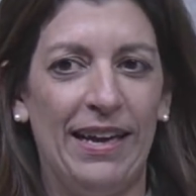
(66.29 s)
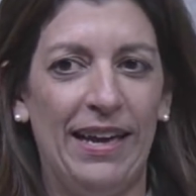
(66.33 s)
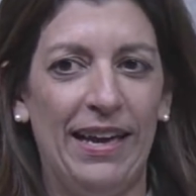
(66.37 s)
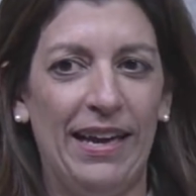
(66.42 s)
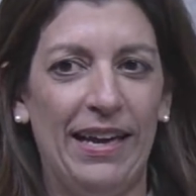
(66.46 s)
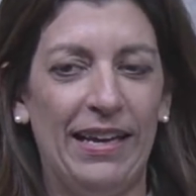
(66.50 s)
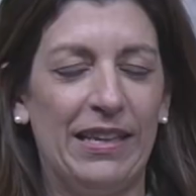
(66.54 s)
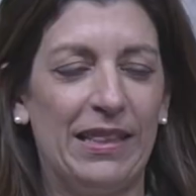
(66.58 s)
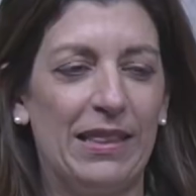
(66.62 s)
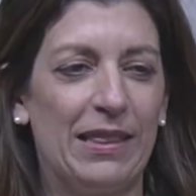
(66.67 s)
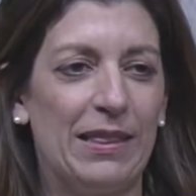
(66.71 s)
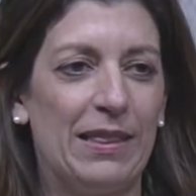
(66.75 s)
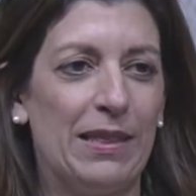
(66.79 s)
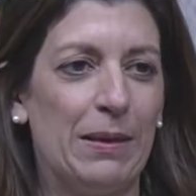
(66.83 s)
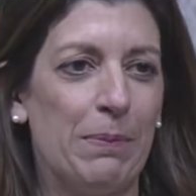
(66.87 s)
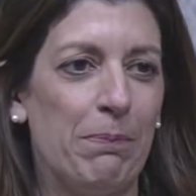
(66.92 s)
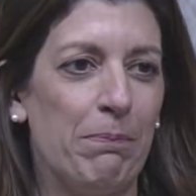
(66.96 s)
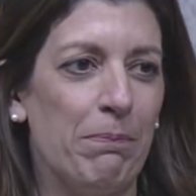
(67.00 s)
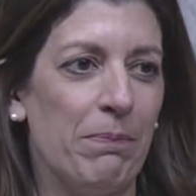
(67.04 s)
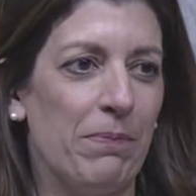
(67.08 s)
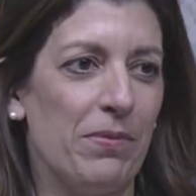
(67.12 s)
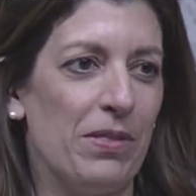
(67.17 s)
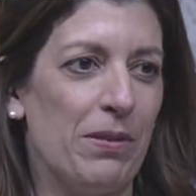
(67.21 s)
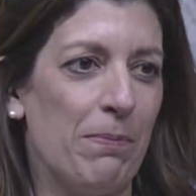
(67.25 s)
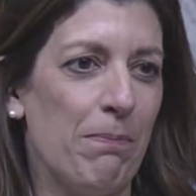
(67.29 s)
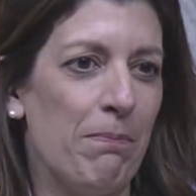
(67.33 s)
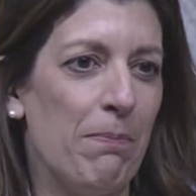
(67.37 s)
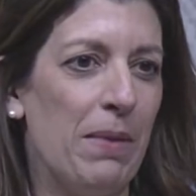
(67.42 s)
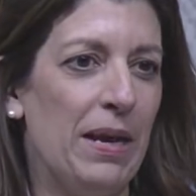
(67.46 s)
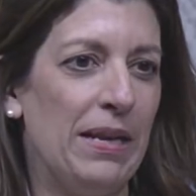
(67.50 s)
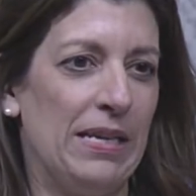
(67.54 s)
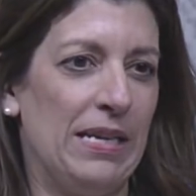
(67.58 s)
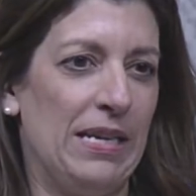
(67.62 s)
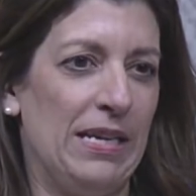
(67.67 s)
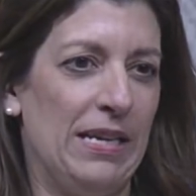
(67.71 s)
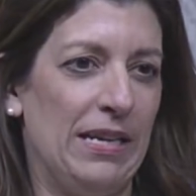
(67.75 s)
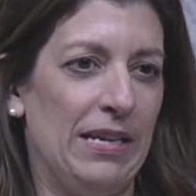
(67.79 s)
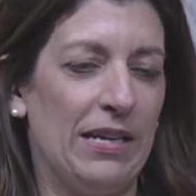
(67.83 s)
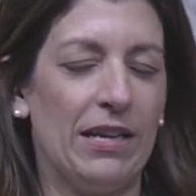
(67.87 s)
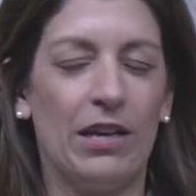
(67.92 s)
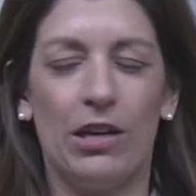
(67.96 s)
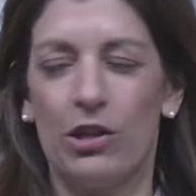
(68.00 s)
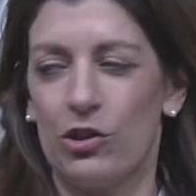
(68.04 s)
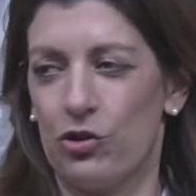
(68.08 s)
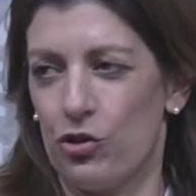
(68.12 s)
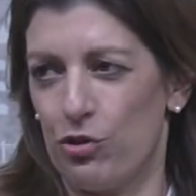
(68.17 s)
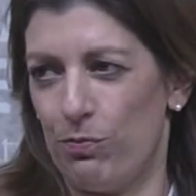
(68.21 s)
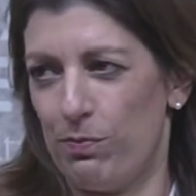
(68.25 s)
and the, the many
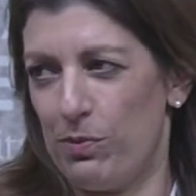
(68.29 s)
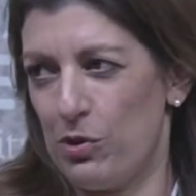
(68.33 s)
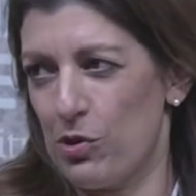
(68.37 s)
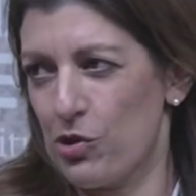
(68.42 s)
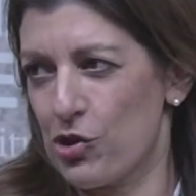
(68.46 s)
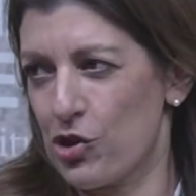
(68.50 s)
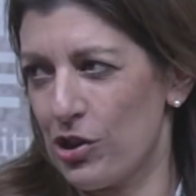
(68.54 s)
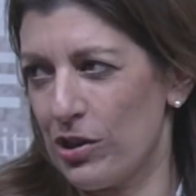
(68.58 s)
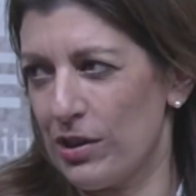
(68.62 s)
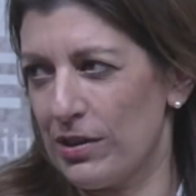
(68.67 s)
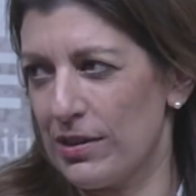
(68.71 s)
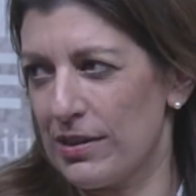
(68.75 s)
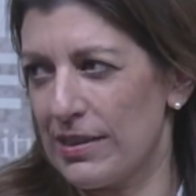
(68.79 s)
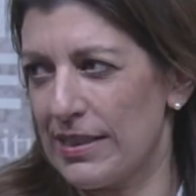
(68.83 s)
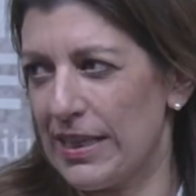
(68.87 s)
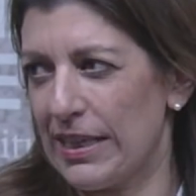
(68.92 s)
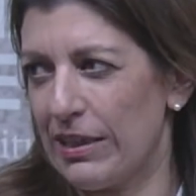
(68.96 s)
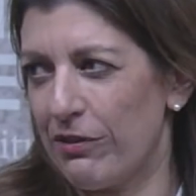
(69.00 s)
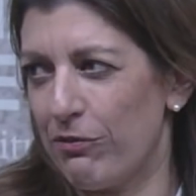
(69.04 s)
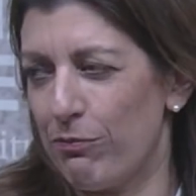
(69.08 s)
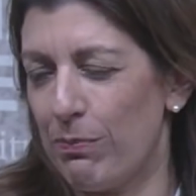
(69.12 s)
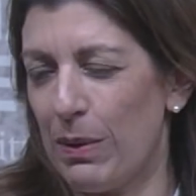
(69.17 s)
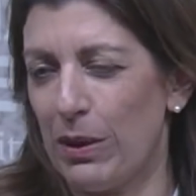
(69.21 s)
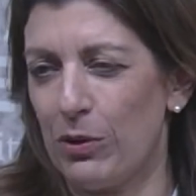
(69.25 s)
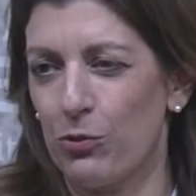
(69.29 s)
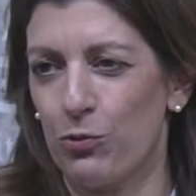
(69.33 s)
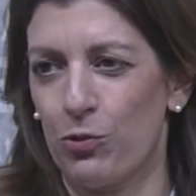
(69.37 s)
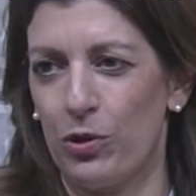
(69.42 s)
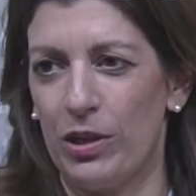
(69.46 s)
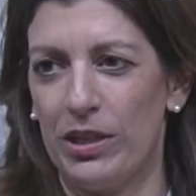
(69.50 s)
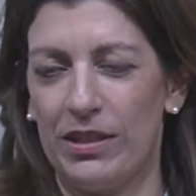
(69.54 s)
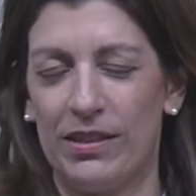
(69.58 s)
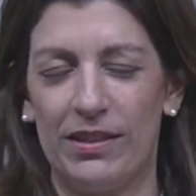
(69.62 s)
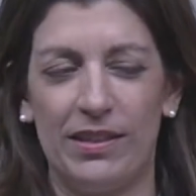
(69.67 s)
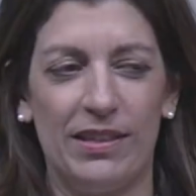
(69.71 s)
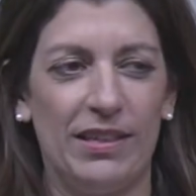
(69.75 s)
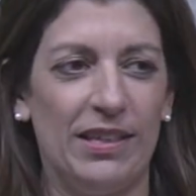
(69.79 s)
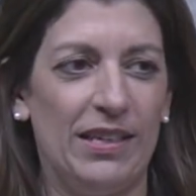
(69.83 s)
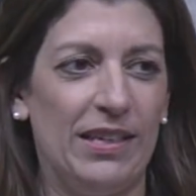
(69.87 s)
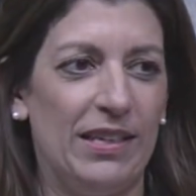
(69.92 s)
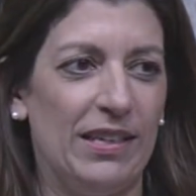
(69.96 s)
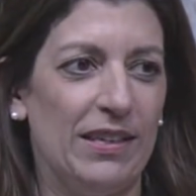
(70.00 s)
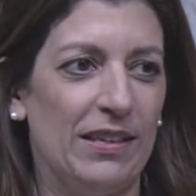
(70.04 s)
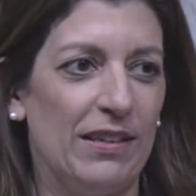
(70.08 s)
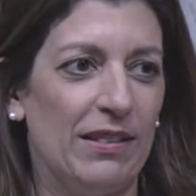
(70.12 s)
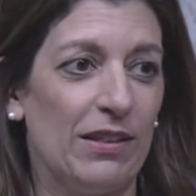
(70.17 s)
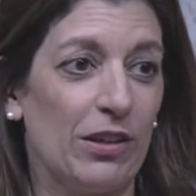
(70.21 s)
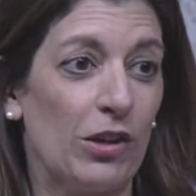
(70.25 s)
contributions that have been written
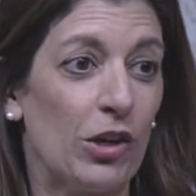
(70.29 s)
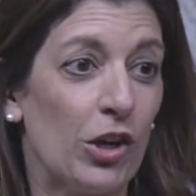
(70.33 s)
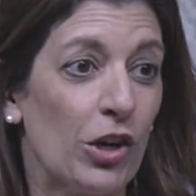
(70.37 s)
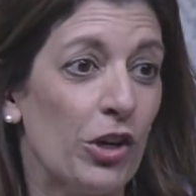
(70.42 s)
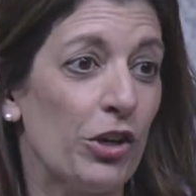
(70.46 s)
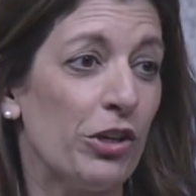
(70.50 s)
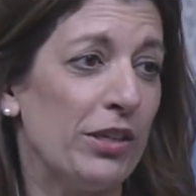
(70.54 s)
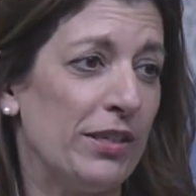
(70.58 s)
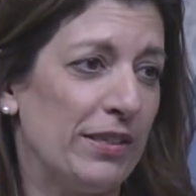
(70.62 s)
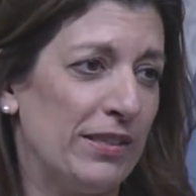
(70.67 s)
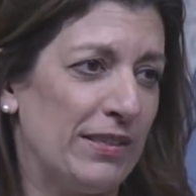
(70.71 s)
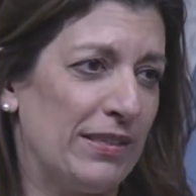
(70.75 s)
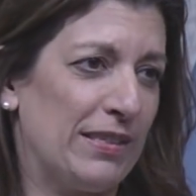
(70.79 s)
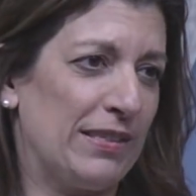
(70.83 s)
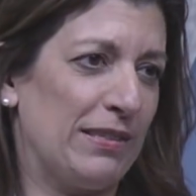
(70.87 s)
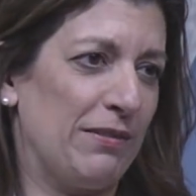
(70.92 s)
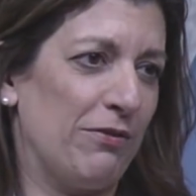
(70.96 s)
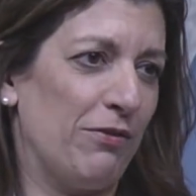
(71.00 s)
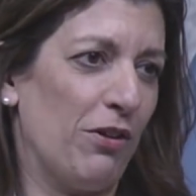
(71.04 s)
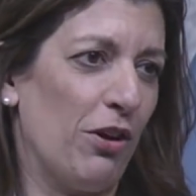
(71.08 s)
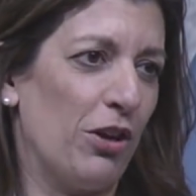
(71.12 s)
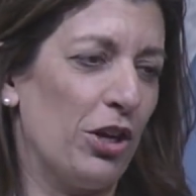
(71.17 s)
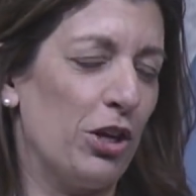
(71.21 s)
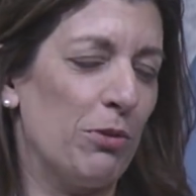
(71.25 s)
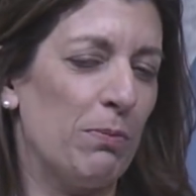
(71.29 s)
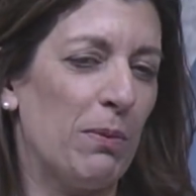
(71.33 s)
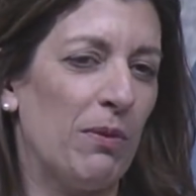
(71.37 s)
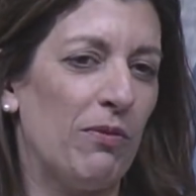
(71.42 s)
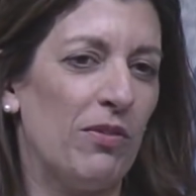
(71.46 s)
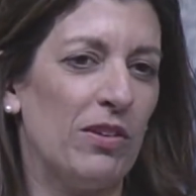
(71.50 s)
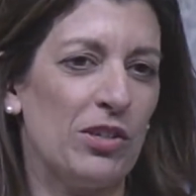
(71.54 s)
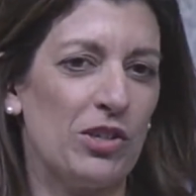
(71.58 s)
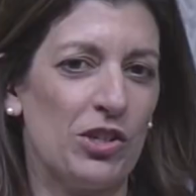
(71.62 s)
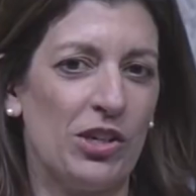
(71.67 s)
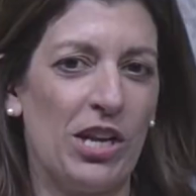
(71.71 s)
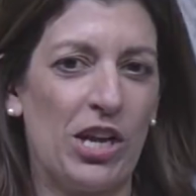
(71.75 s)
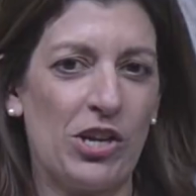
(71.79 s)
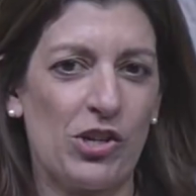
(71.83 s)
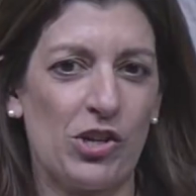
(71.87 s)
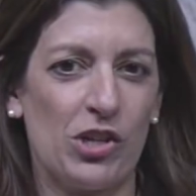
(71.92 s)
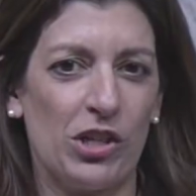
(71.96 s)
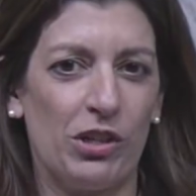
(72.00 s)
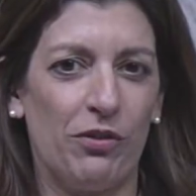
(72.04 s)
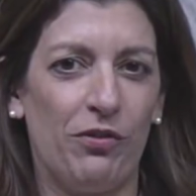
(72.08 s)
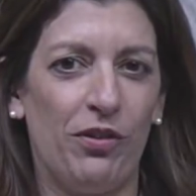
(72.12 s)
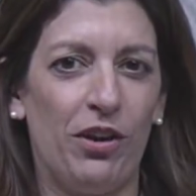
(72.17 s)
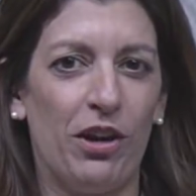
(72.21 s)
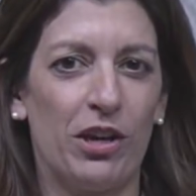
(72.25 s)
in the current volume of
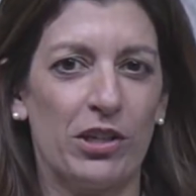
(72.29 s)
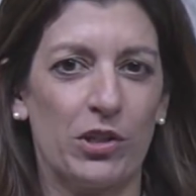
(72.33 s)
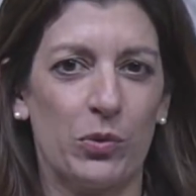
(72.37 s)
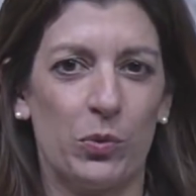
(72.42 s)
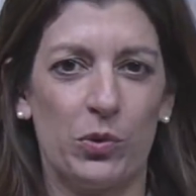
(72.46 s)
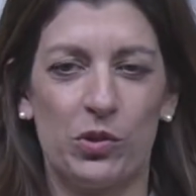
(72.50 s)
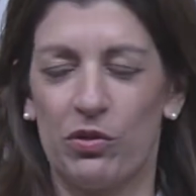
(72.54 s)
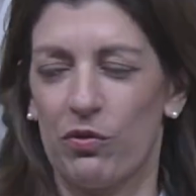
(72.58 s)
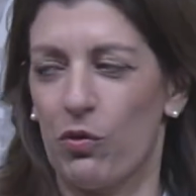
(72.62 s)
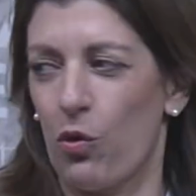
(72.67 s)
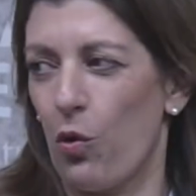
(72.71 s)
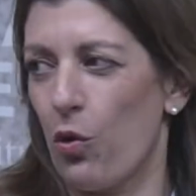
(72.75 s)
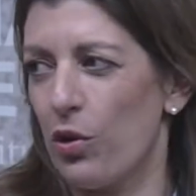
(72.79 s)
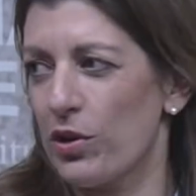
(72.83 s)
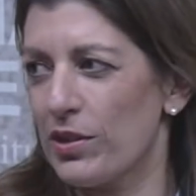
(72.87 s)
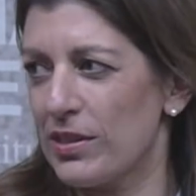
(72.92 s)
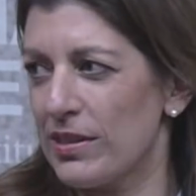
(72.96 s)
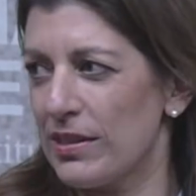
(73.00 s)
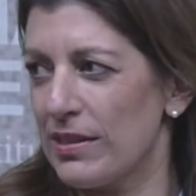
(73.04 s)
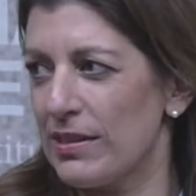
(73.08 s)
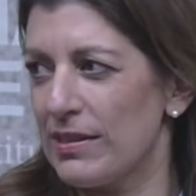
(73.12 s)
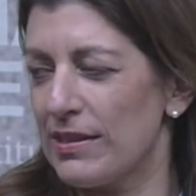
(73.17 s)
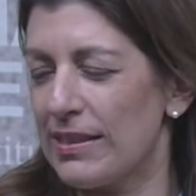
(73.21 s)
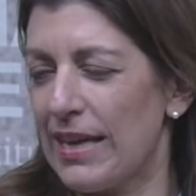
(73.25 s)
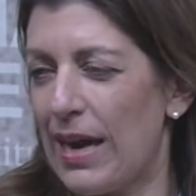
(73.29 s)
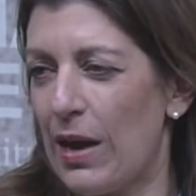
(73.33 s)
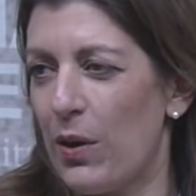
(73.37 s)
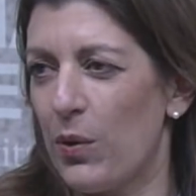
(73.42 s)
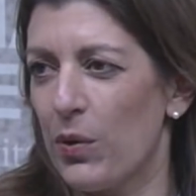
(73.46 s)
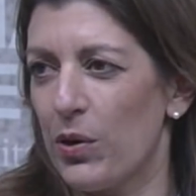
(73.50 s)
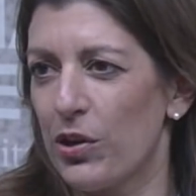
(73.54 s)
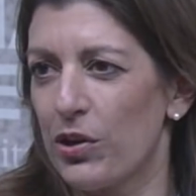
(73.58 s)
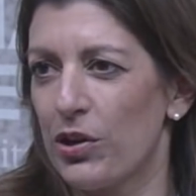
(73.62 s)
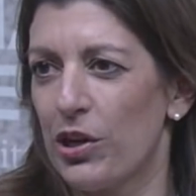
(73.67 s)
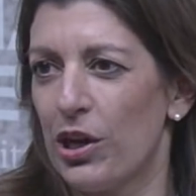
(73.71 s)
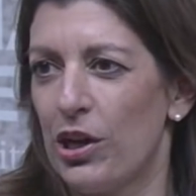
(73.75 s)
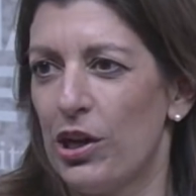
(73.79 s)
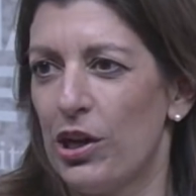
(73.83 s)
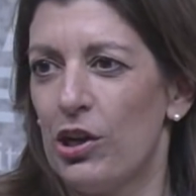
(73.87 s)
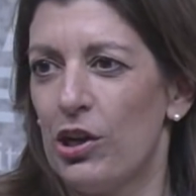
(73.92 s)
International Affairs, which of course is our